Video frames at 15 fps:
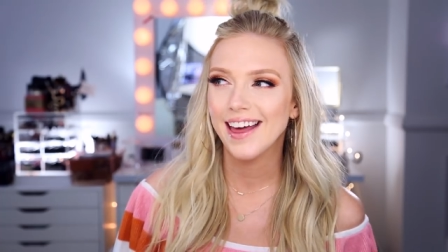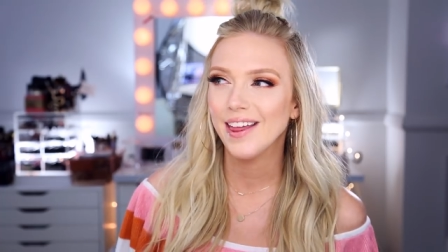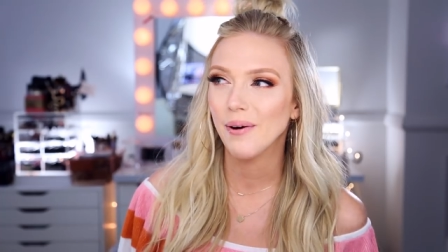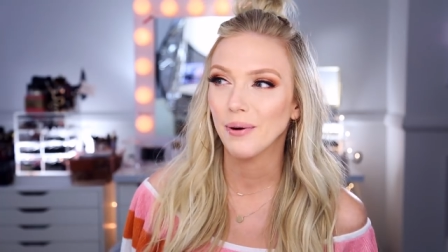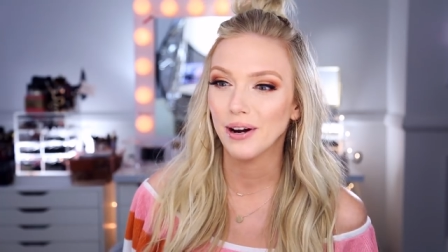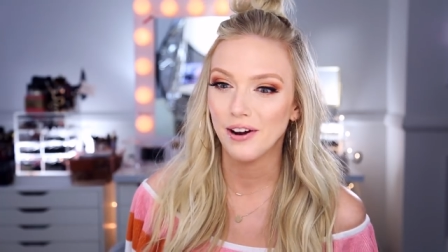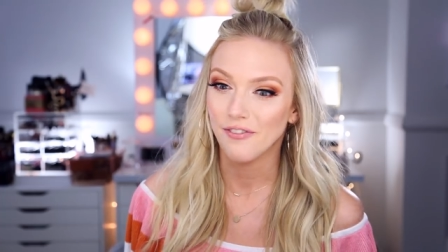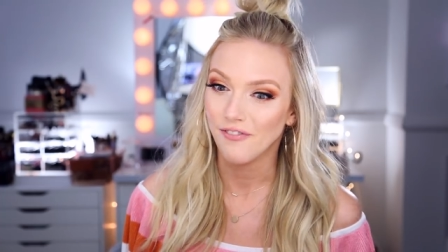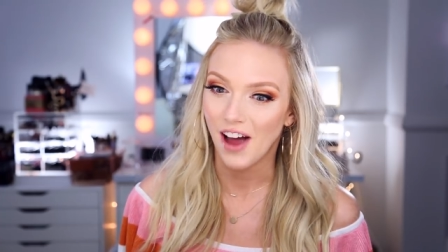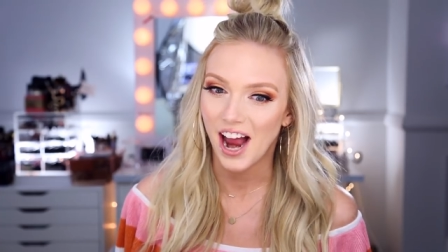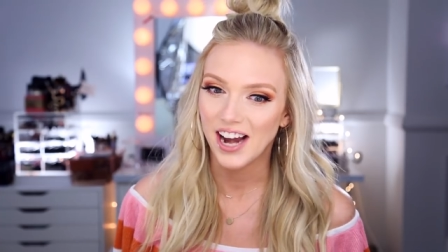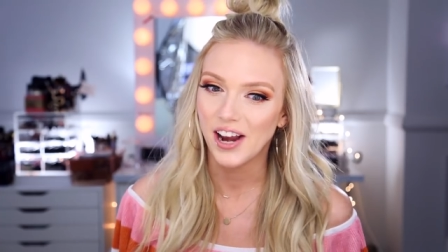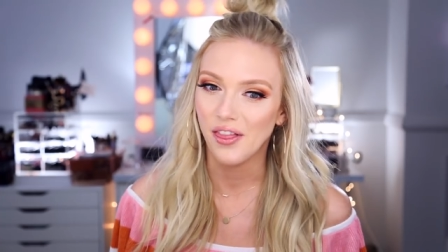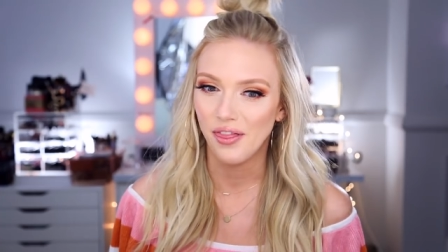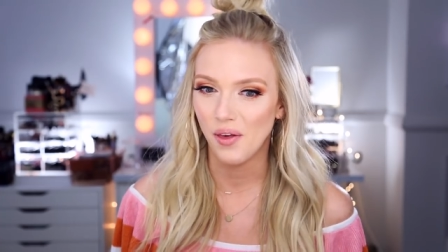and then we're gonna
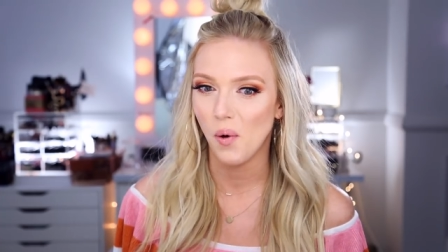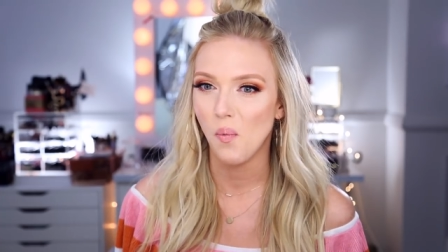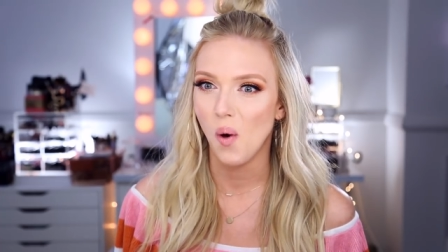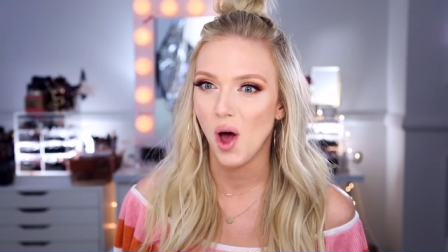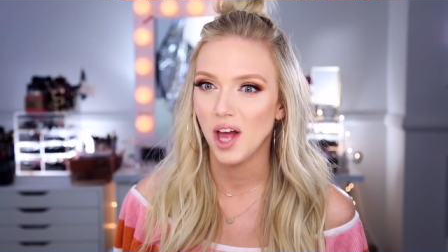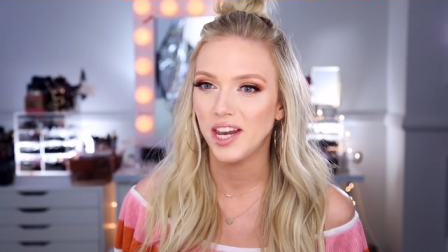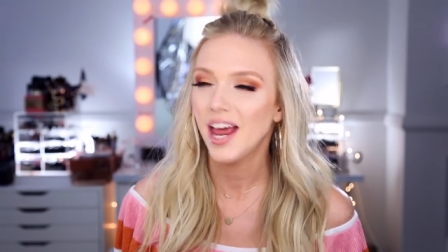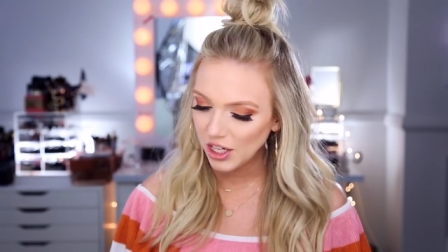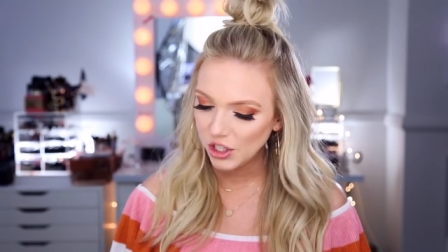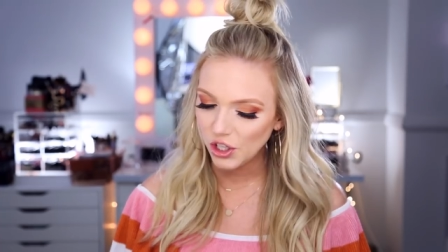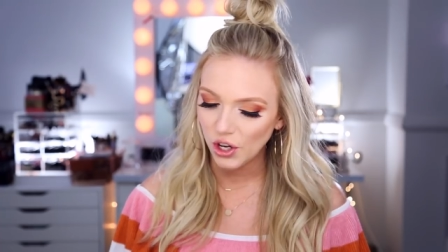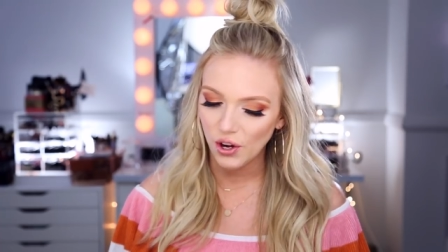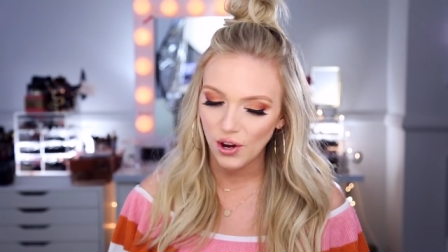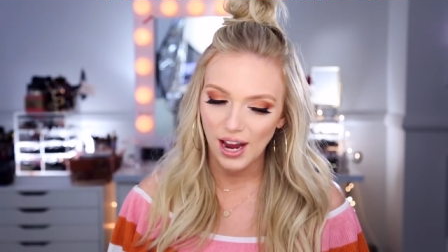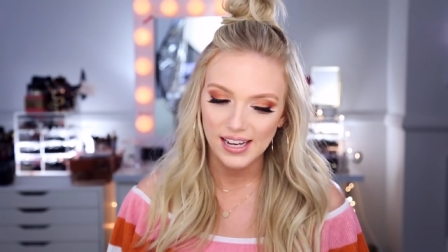find the one. I'm gonna
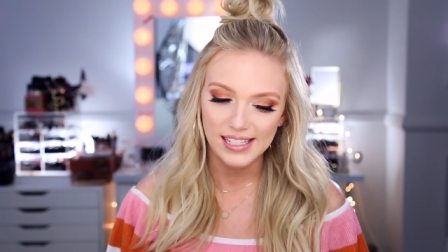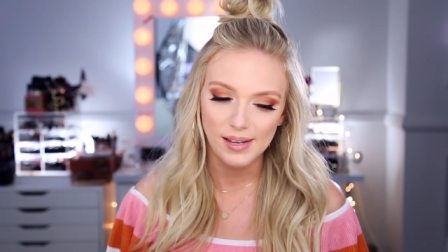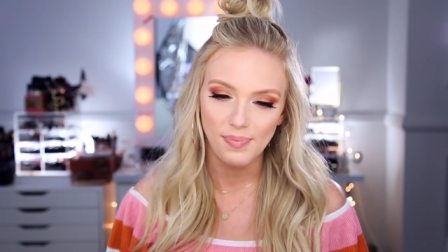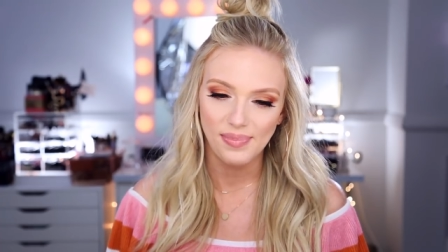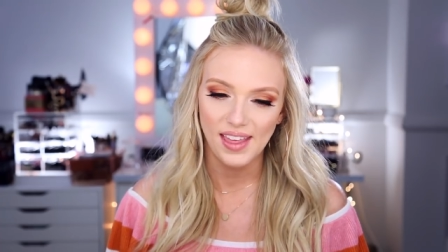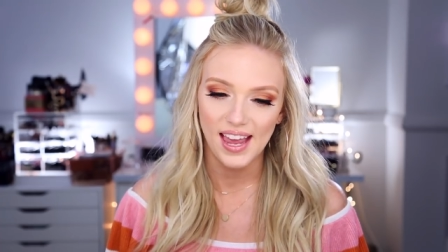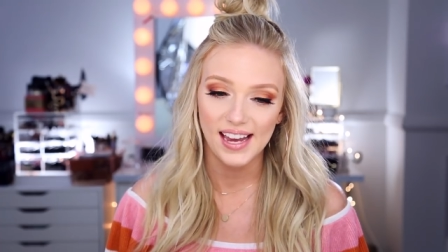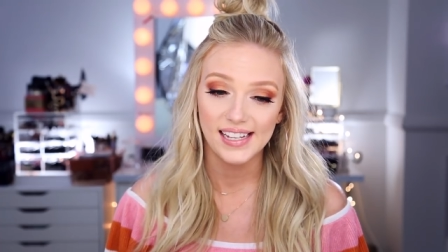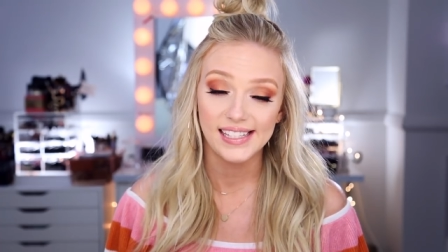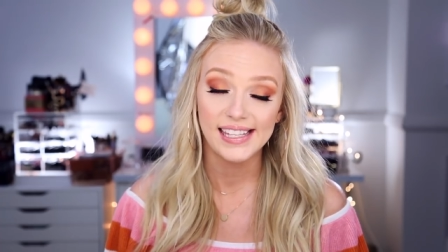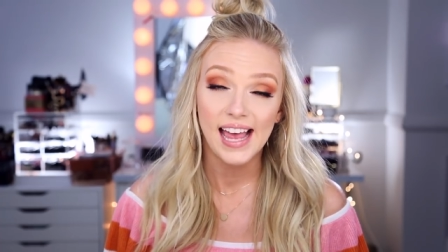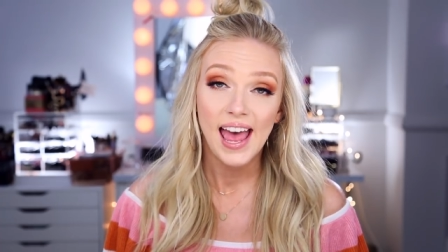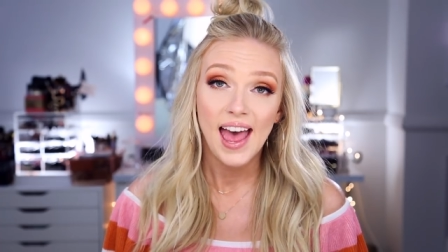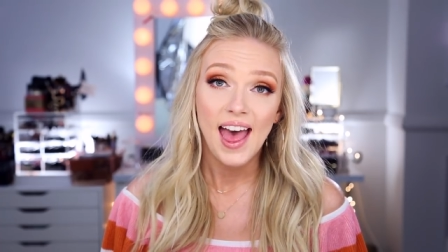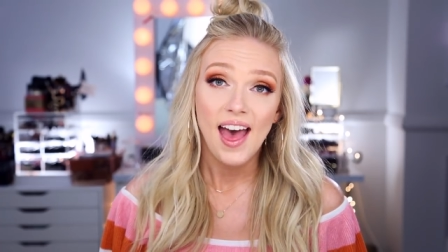show you guys some things
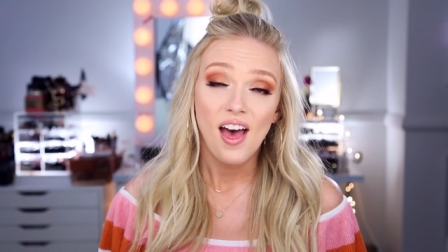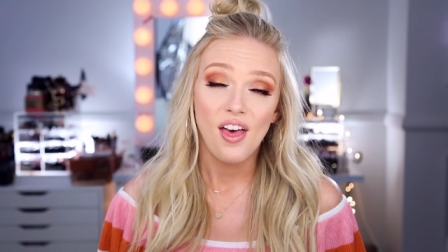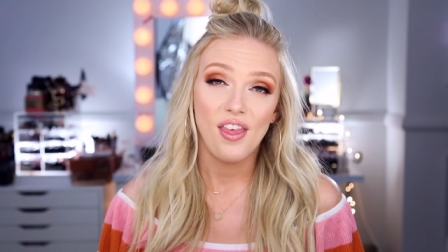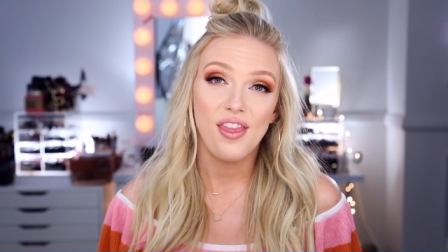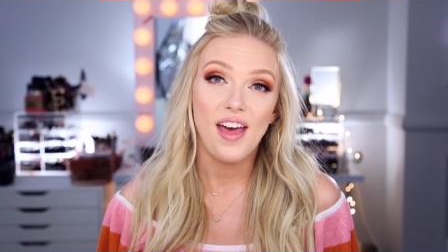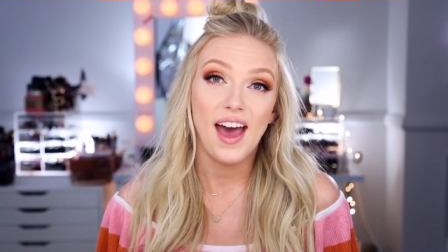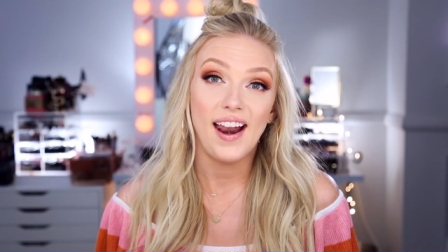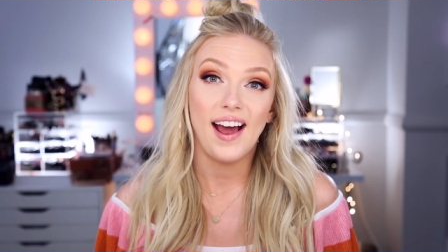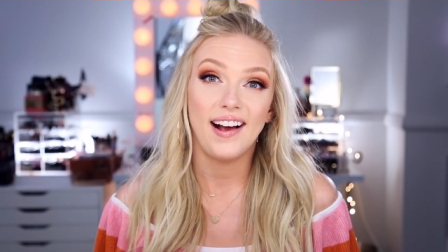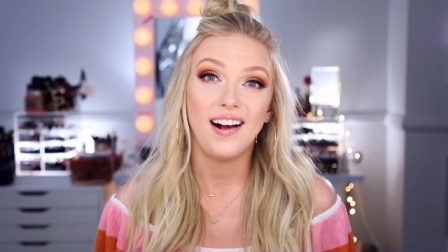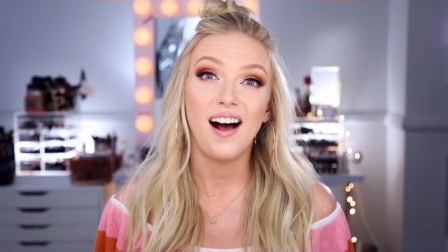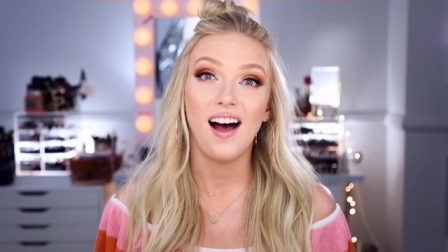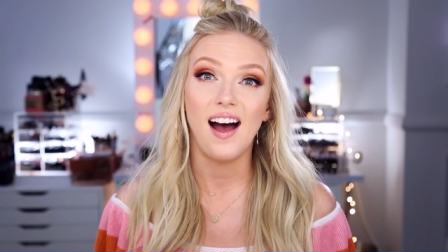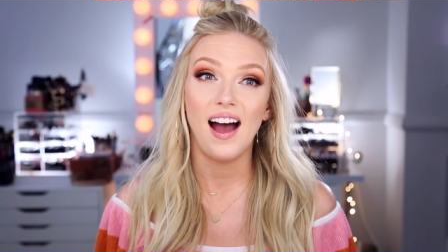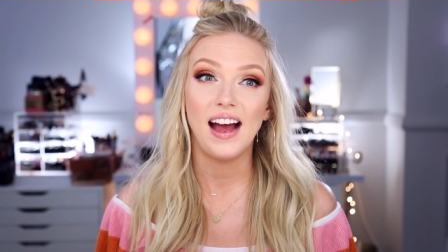that I
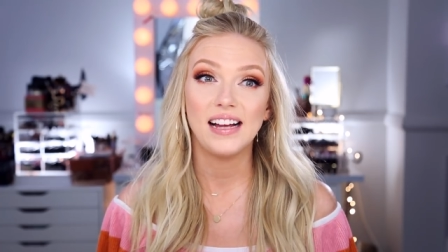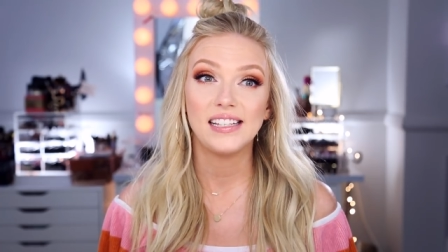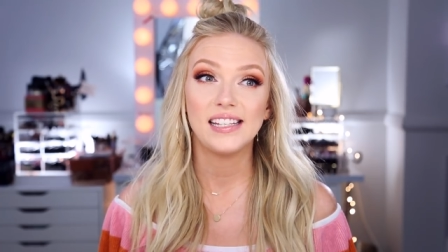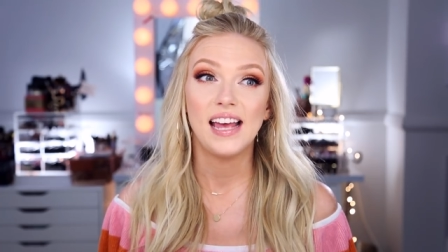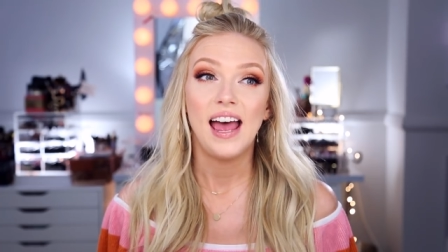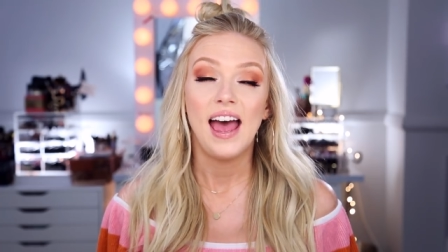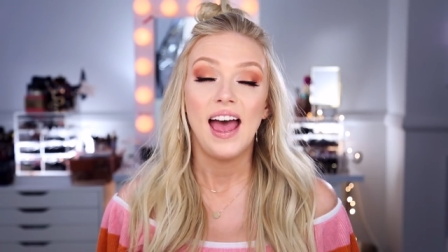got